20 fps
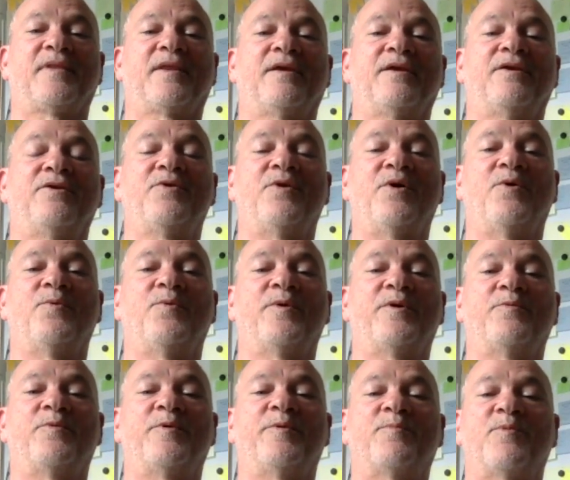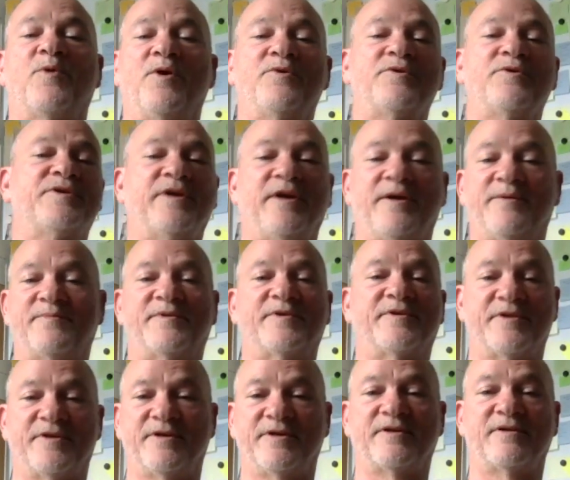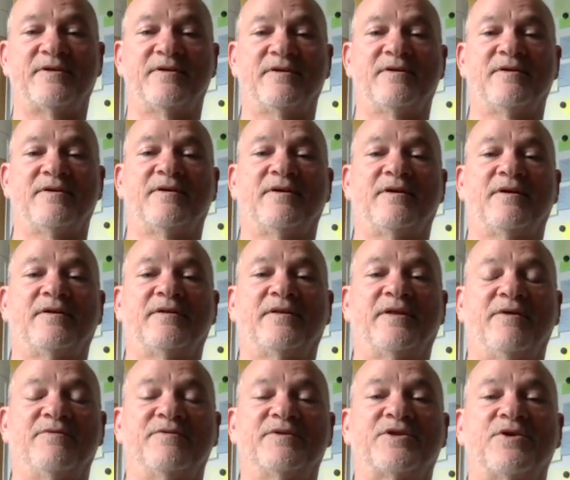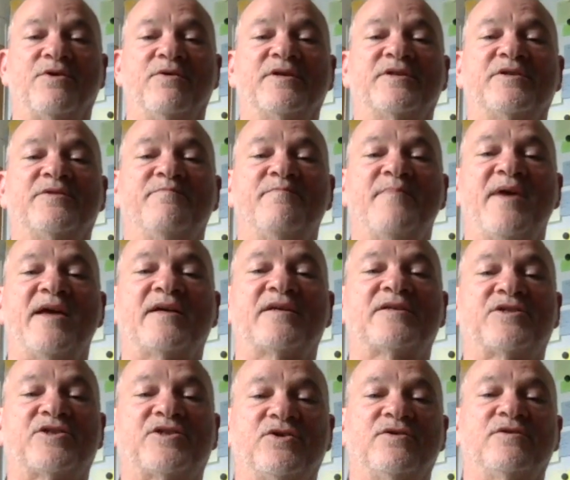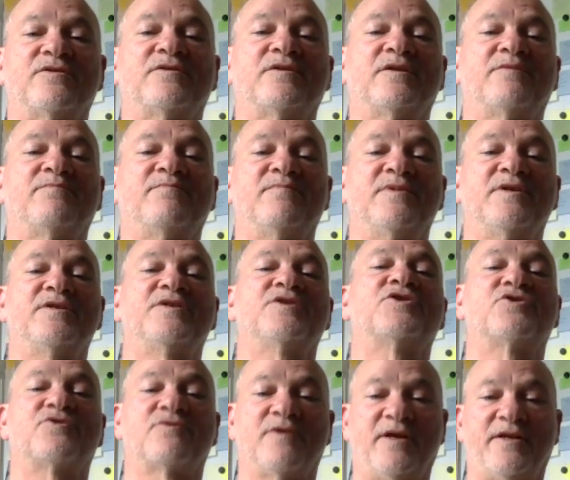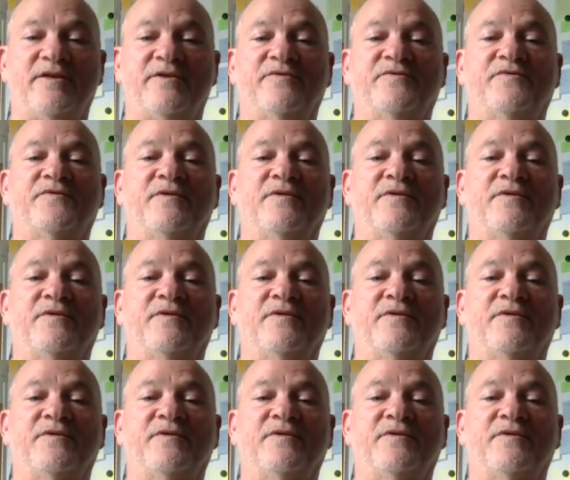you know, we prototyped a thing that was going to make certain administrative